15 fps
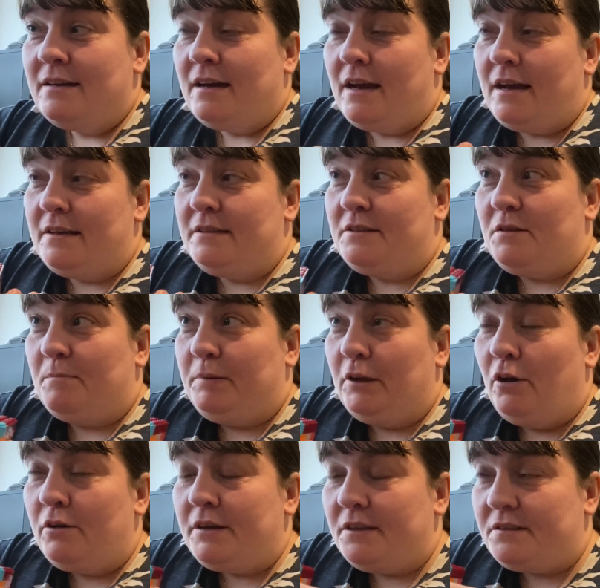And the
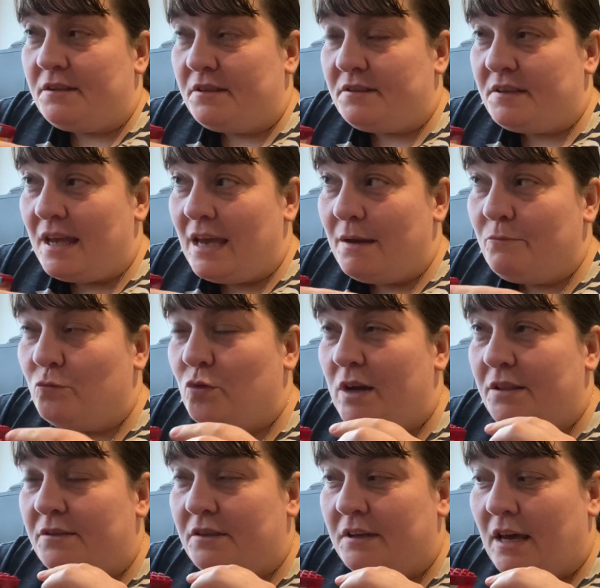block is the same
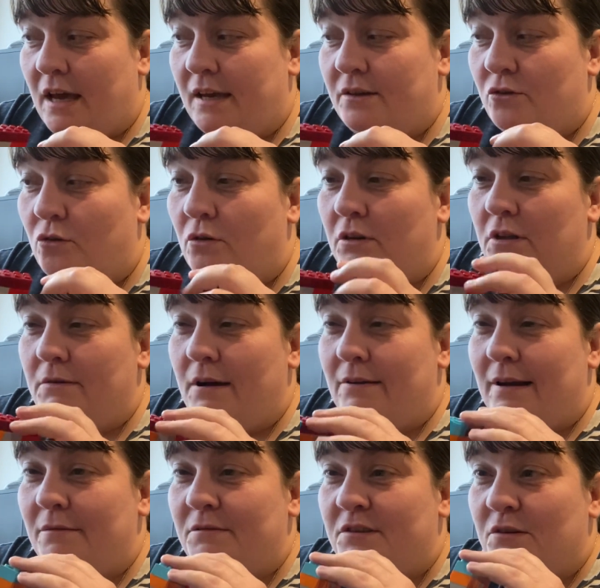width and height all the way
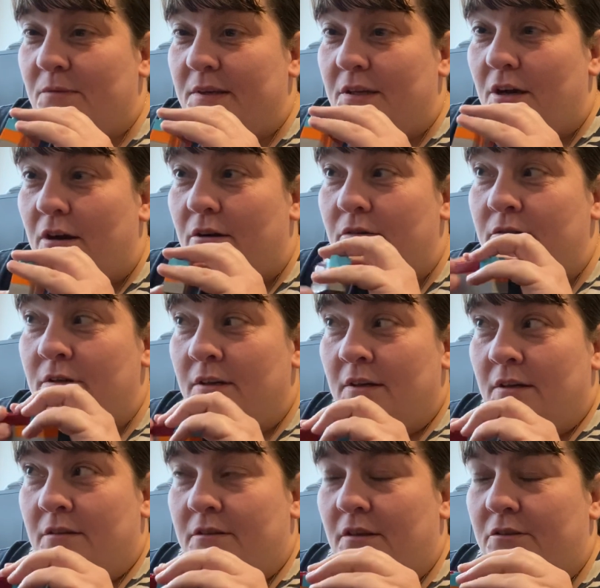around. So we know
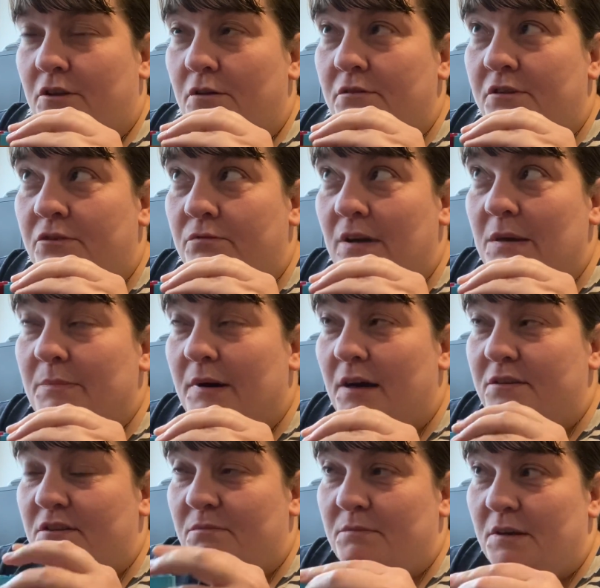that those 3
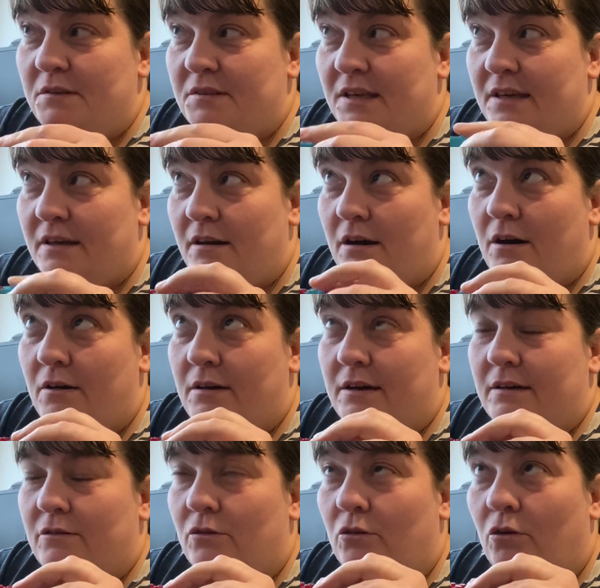bars of music are
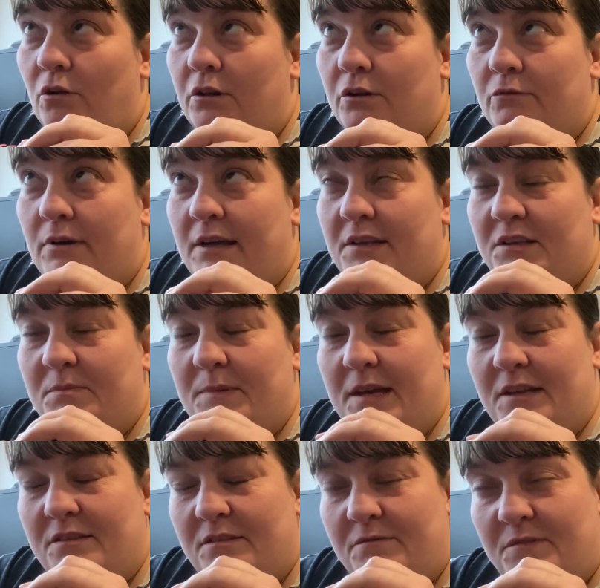all the right
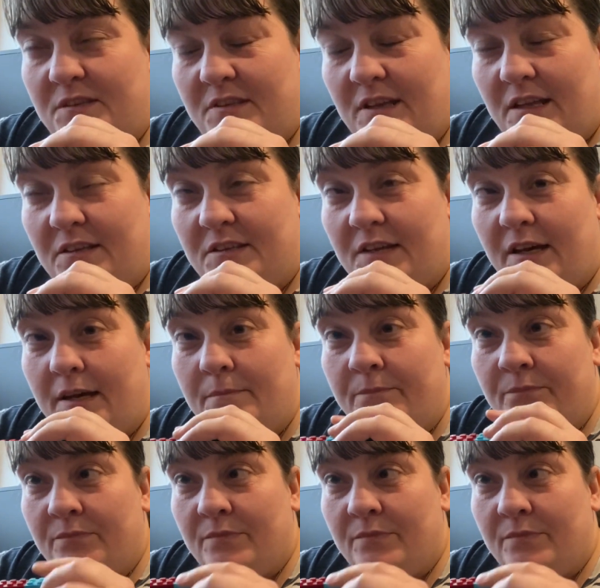space and time.